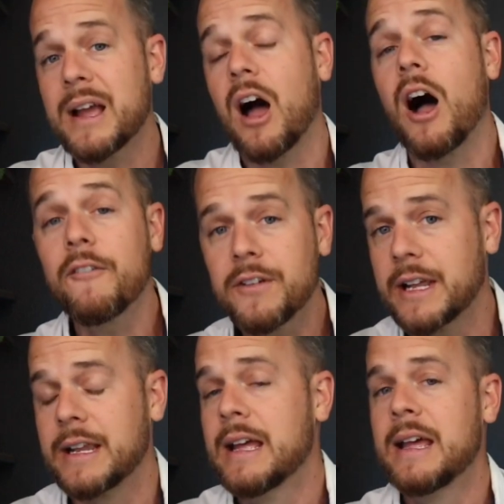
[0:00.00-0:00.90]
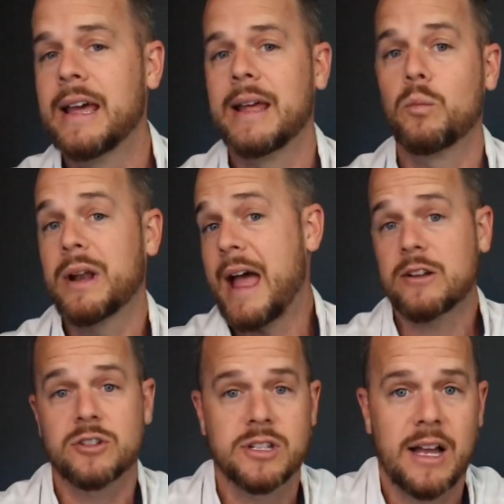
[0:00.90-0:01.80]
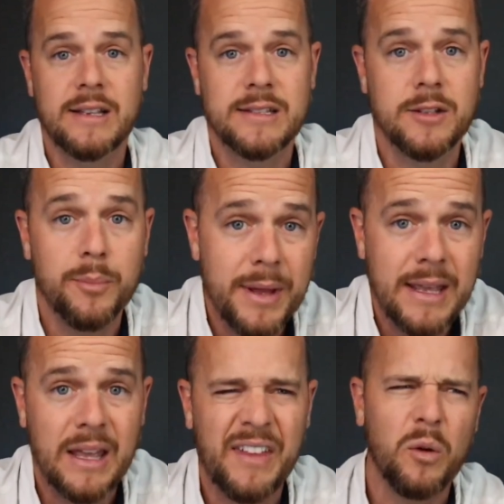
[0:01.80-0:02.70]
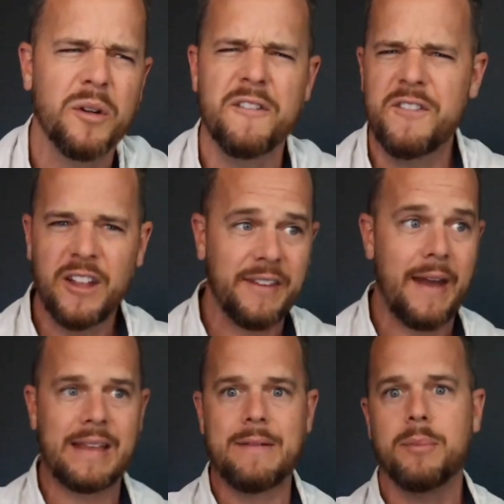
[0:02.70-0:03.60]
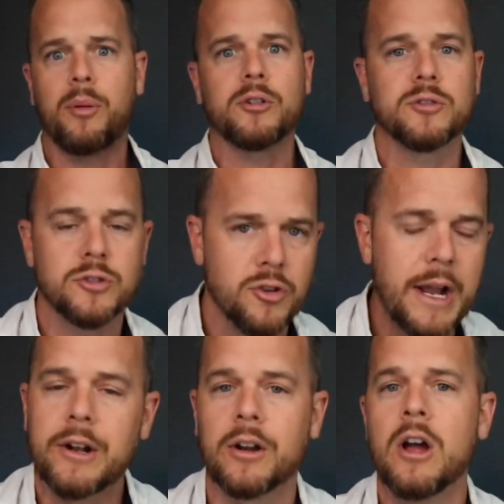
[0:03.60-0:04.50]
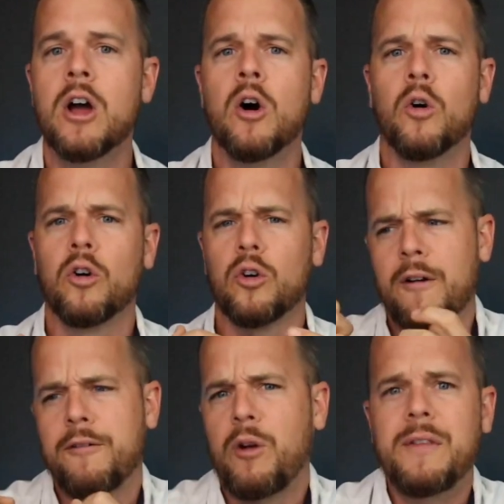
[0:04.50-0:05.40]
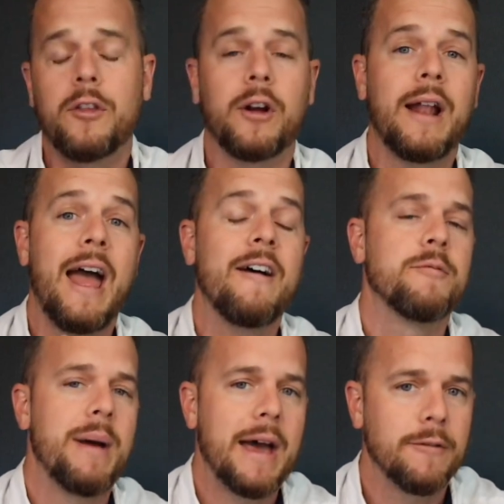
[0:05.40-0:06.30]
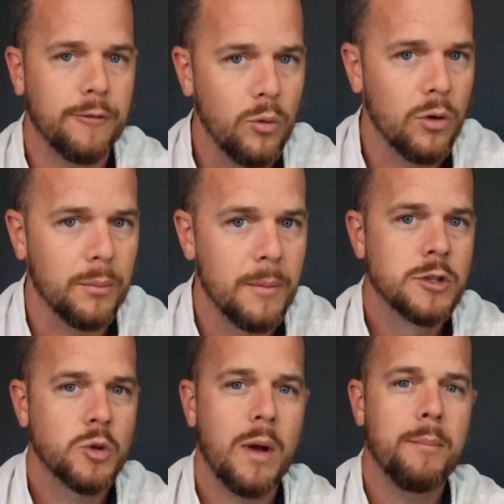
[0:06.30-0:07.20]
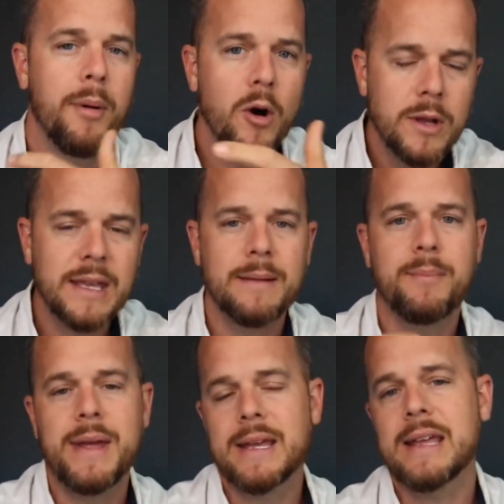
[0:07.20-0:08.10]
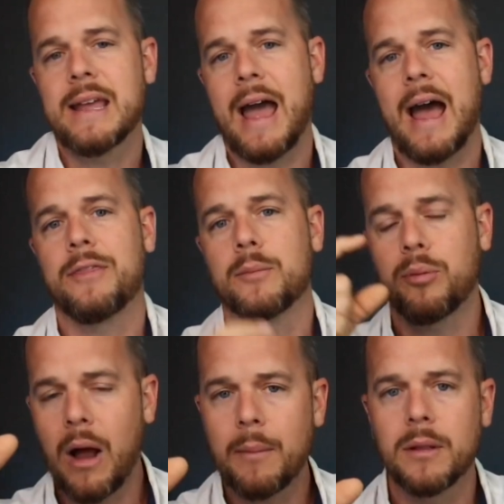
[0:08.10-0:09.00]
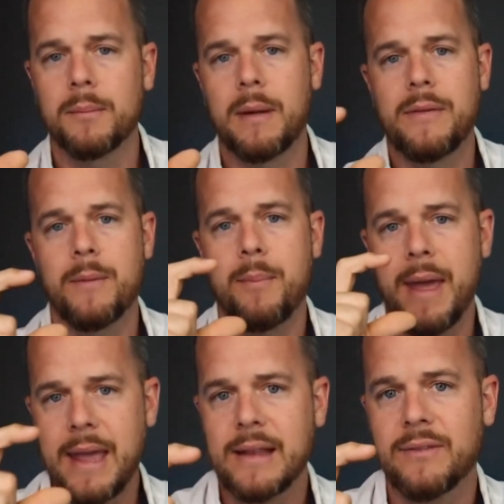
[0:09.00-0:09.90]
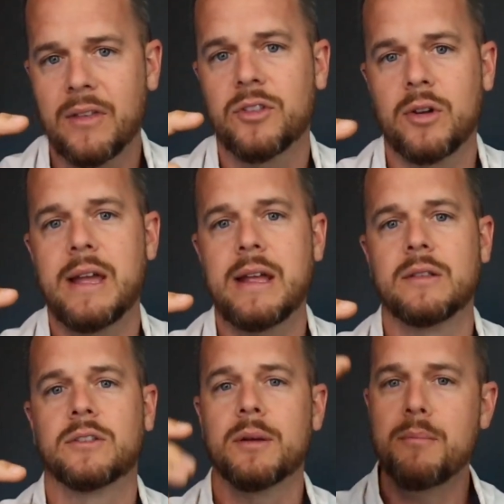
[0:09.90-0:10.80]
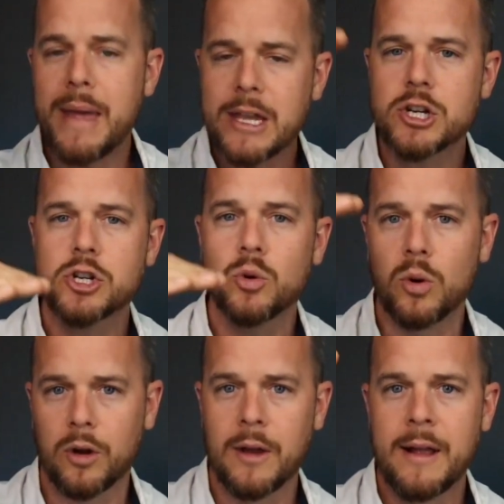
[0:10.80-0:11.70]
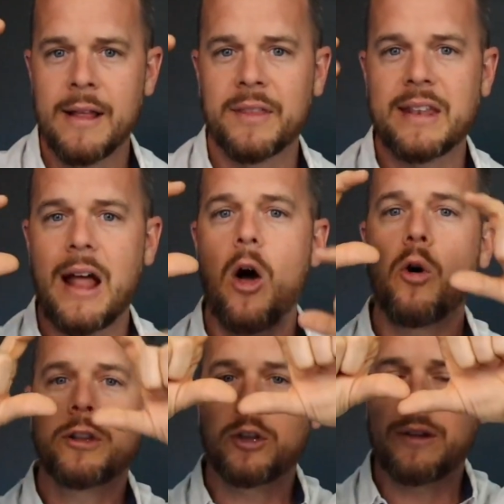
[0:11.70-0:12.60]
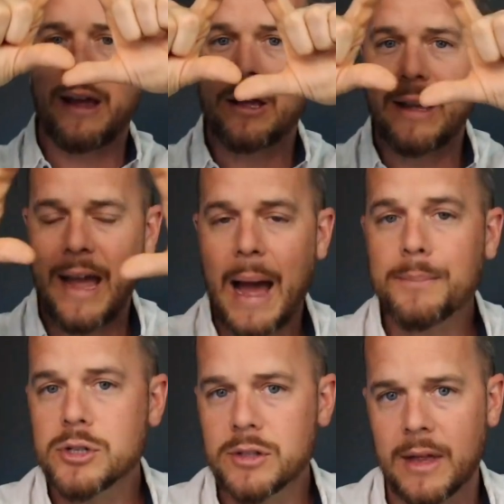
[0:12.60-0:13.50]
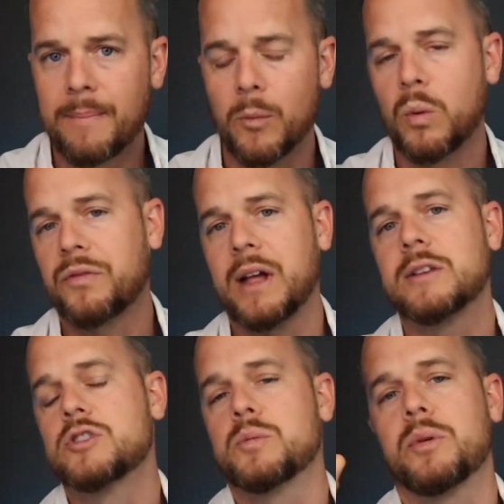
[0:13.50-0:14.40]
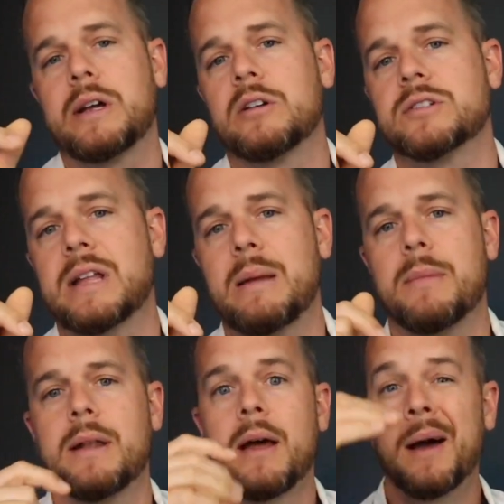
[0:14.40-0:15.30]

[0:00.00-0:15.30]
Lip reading: confident in what exercises they're picking. They don't want to feel like they have to have a personal trainer or afraid they're going to have bad form. So I'm poking and picking at the problem and the pain that they're in to make sure that not only did I capture them with that superhero statement,